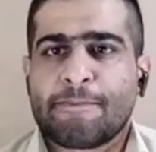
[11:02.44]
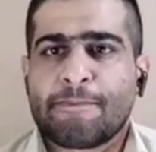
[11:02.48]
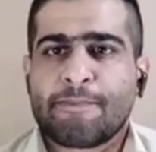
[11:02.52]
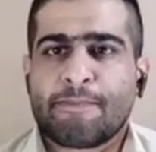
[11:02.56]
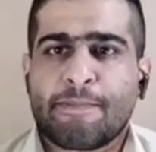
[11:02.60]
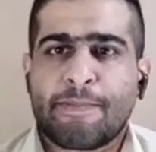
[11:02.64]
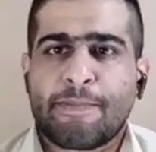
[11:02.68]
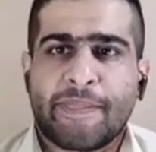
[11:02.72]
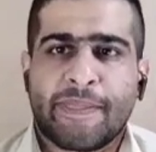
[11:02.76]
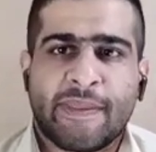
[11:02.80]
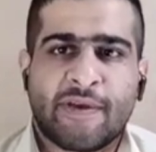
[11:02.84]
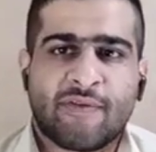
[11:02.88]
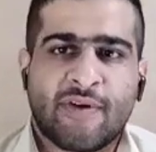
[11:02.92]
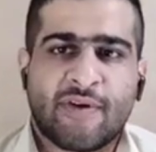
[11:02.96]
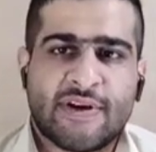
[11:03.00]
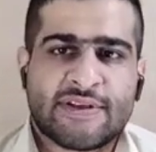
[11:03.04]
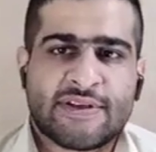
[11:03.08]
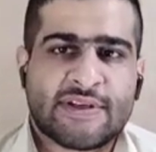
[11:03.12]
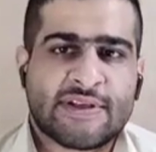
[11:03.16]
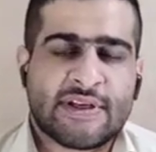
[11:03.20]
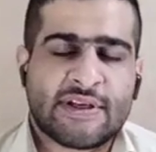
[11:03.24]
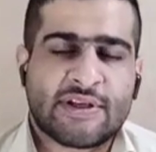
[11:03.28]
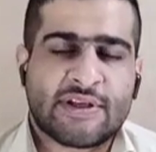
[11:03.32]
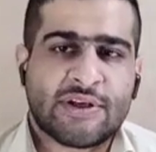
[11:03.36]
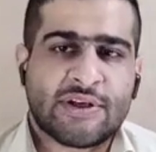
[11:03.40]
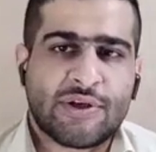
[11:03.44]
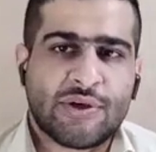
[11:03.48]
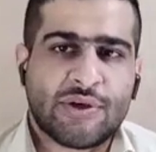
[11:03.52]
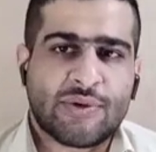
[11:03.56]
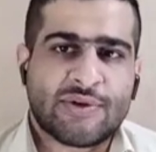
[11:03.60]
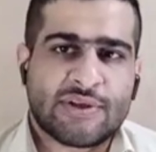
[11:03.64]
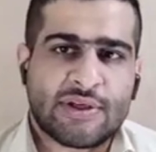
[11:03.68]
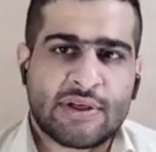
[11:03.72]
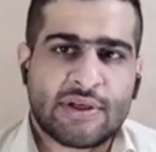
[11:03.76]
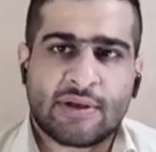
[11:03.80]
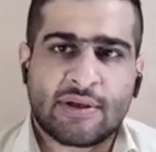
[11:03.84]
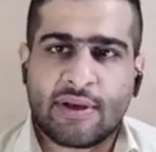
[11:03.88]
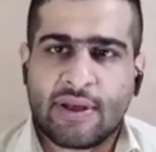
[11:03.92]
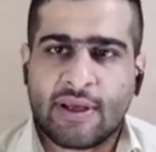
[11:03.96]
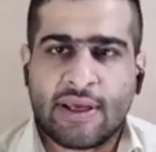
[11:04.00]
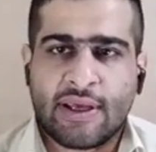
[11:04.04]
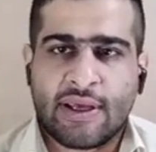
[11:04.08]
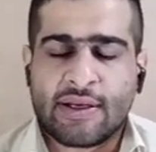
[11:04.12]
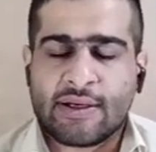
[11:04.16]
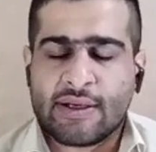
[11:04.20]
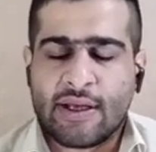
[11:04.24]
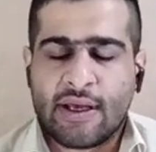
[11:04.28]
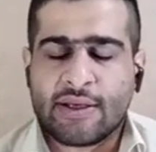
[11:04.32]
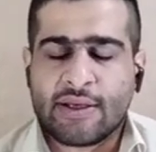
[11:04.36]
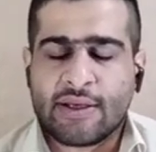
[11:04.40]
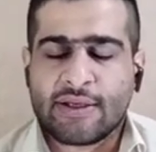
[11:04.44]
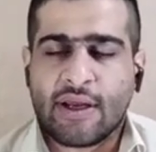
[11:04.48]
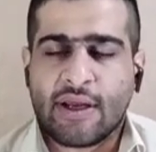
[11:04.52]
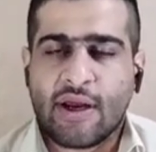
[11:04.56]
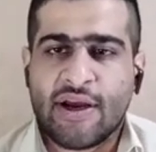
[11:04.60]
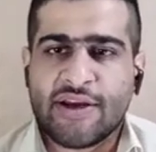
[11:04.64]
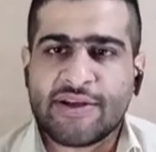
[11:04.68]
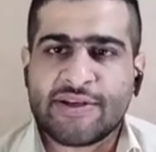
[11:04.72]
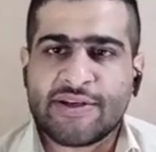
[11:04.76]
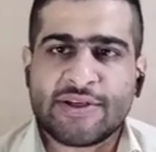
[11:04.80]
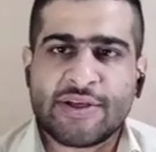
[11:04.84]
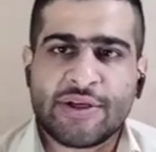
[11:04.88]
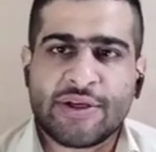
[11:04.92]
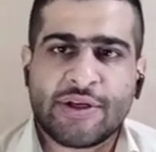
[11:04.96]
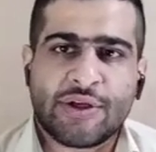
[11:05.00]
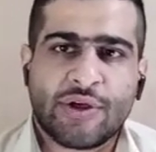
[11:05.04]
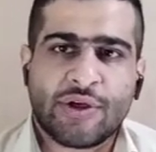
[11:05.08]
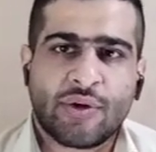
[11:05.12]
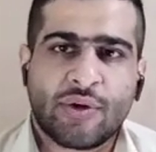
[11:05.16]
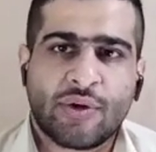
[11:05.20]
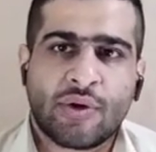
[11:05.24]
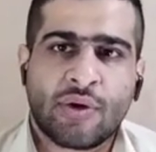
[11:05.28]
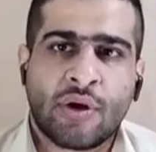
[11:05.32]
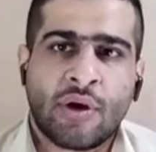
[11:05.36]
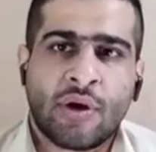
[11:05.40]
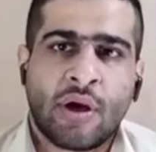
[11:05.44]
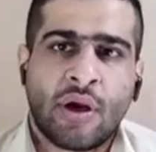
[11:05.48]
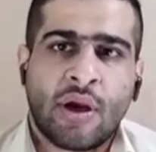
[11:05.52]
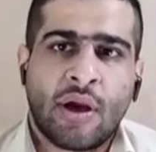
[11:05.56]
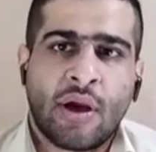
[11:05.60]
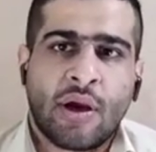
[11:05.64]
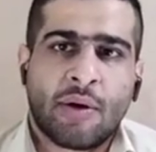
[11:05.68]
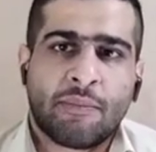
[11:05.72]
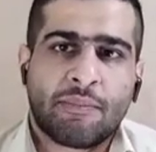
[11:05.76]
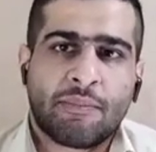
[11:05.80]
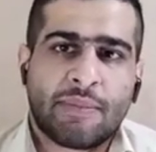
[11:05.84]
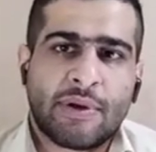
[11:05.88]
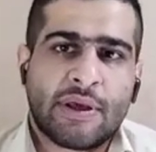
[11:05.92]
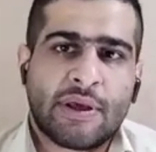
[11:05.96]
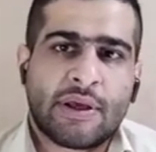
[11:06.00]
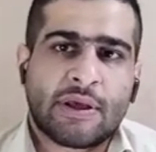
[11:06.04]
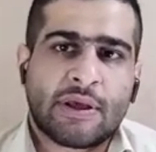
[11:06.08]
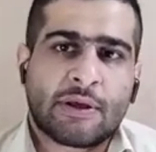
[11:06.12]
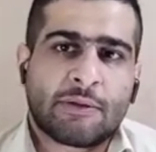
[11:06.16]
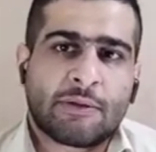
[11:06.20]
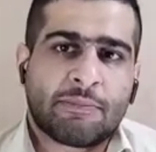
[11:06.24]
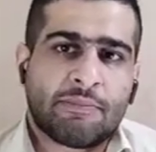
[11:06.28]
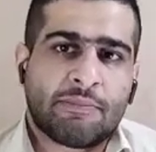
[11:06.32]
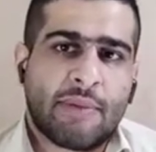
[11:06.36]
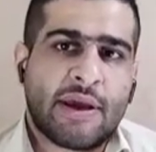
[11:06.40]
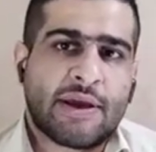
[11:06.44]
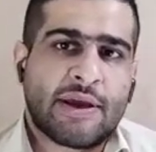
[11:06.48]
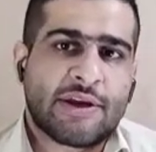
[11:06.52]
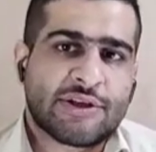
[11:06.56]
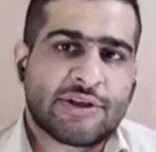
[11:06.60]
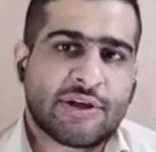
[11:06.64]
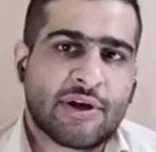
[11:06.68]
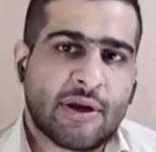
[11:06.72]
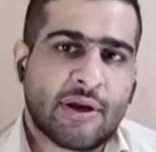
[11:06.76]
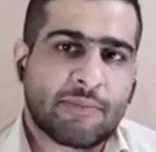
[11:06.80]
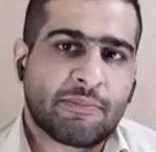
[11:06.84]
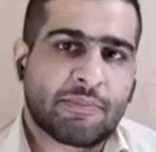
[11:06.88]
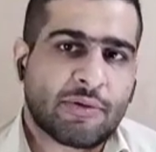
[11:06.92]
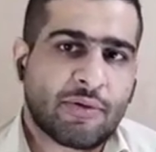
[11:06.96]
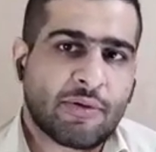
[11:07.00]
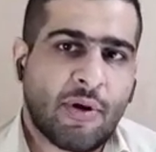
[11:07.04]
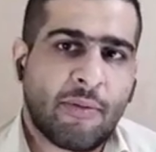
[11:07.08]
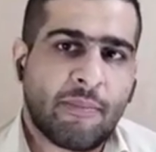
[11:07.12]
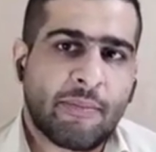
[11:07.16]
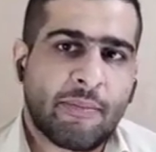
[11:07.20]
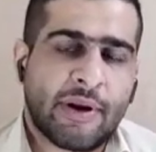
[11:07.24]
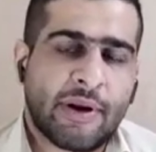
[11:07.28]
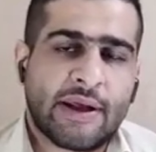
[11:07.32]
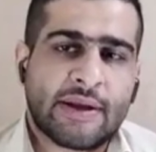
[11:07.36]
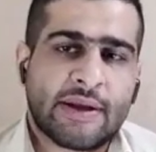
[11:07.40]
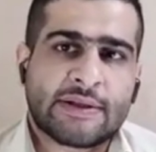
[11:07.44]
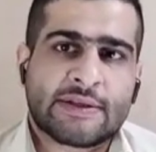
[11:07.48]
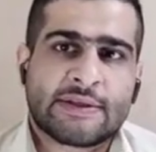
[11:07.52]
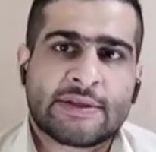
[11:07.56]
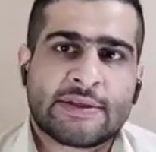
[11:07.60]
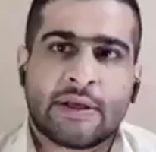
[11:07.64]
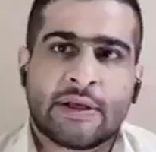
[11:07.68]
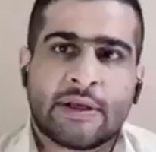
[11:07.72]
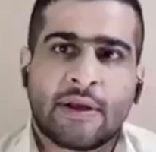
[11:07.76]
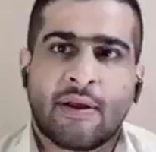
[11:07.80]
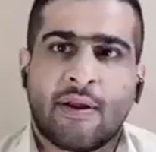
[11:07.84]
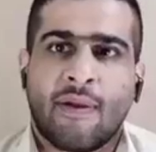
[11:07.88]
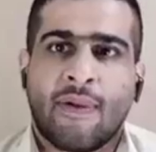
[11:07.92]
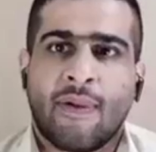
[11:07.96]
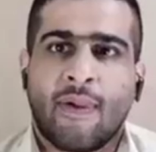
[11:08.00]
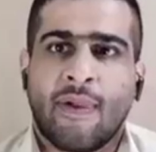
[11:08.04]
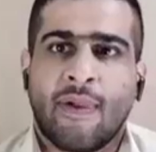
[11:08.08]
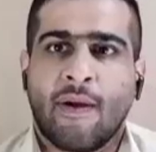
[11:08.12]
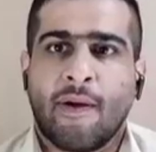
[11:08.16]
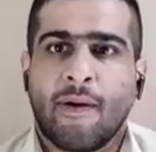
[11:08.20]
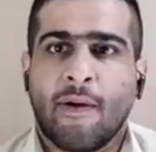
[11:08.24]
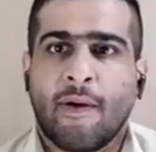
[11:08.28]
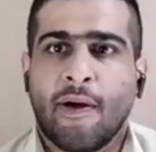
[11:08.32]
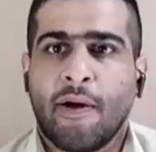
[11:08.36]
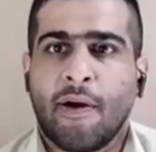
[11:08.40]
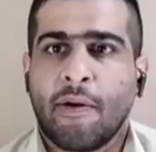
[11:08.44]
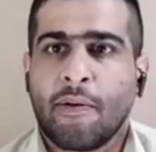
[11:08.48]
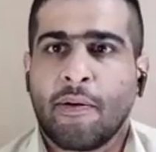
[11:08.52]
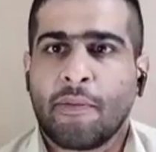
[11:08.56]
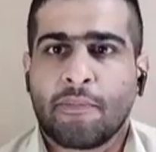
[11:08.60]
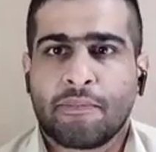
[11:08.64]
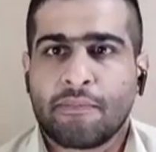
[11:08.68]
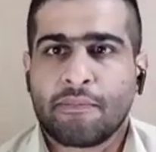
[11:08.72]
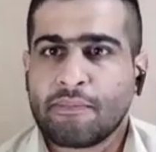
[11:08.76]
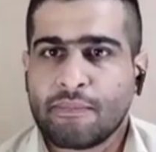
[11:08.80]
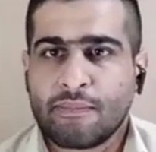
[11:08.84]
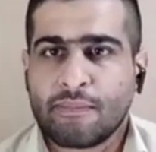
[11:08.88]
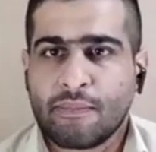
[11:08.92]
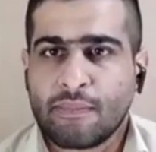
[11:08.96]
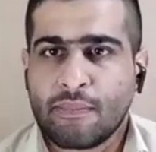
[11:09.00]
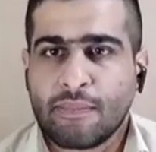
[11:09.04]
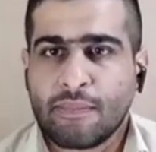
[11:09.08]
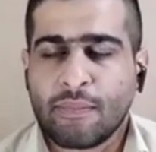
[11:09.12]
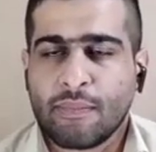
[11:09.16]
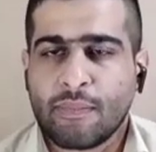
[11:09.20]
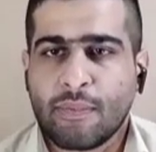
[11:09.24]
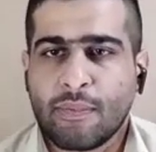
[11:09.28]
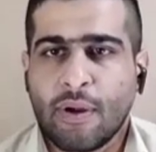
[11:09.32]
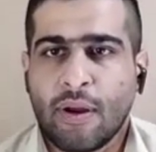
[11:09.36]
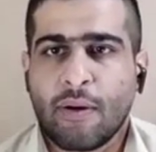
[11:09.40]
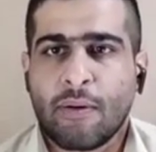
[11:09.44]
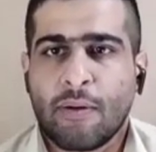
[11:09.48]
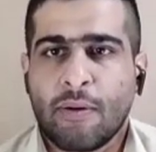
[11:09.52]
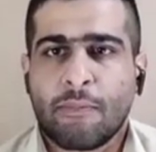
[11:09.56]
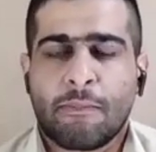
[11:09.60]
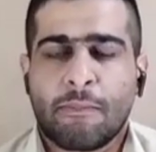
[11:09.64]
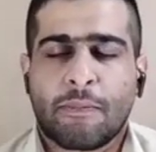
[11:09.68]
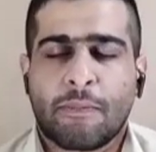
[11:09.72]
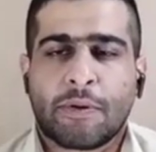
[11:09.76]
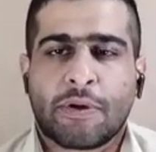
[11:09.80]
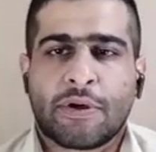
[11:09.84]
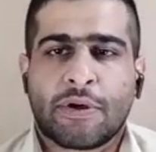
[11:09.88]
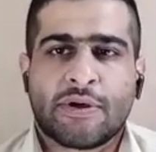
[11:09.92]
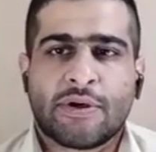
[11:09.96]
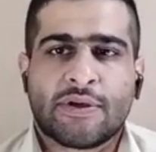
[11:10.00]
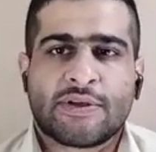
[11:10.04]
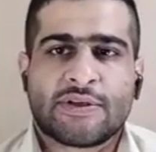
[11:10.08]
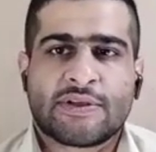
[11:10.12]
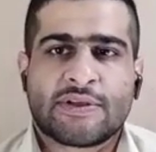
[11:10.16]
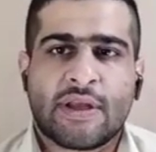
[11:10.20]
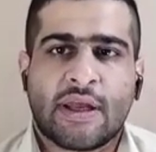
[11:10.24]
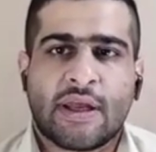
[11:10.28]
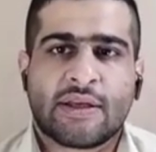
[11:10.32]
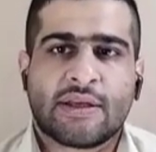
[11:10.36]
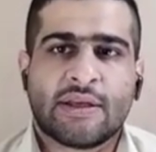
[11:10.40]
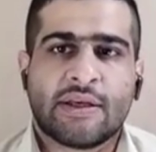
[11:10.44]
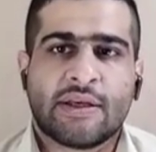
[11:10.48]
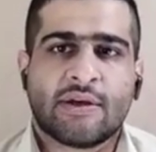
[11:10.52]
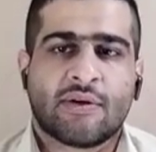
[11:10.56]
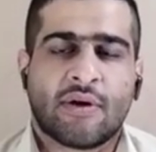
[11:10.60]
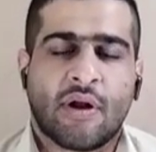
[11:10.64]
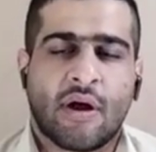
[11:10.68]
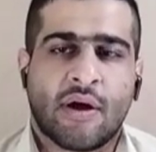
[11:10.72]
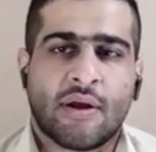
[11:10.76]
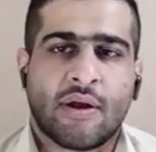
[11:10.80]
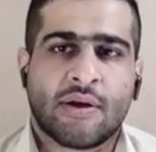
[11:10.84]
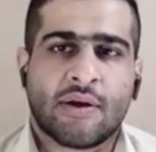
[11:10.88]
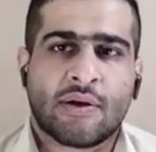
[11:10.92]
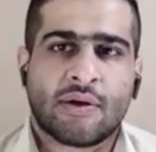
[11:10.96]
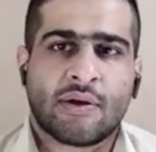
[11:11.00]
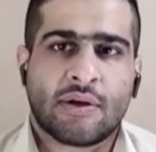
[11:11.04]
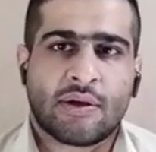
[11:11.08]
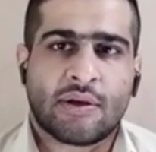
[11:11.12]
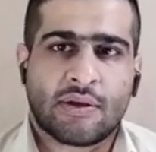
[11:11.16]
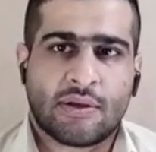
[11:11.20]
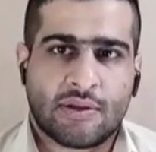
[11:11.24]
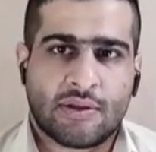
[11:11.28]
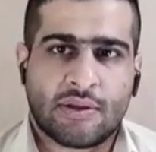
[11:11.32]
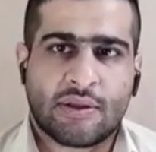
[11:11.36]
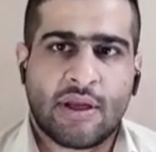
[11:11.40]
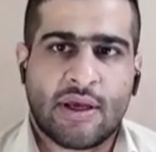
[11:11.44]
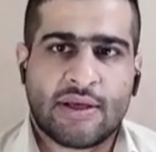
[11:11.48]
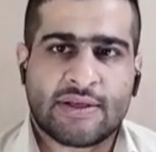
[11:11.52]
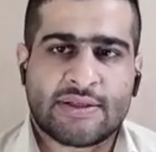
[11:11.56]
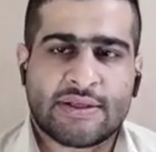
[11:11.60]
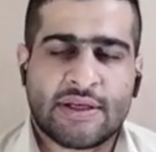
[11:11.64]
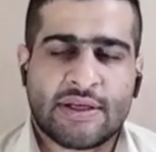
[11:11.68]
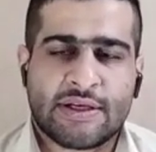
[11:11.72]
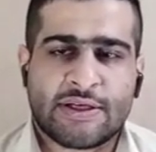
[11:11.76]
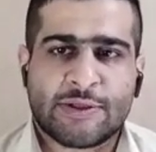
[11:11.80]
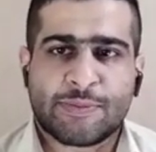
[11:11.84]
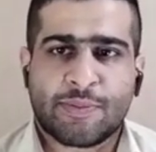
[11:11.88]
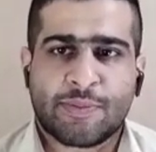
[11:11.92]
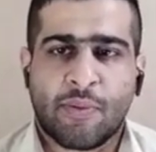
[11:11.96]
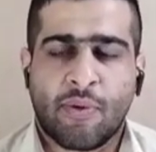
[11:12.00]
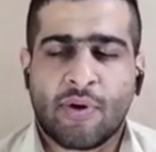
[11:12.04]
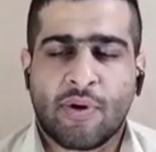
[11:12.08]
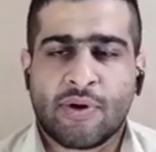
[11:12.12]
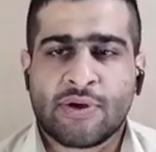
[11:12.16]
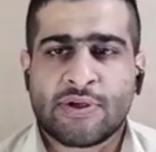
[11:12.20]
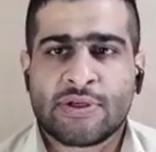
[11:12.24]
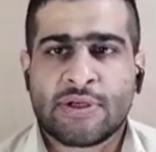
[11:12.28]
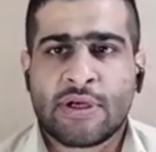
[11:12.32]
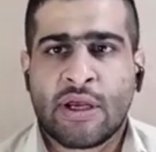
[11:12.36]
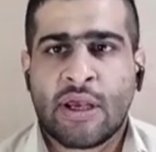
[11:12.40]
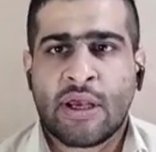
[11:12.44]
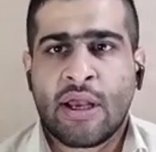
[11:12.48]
devices that are used in the ICU being major and prominent um, goods that Iran does export.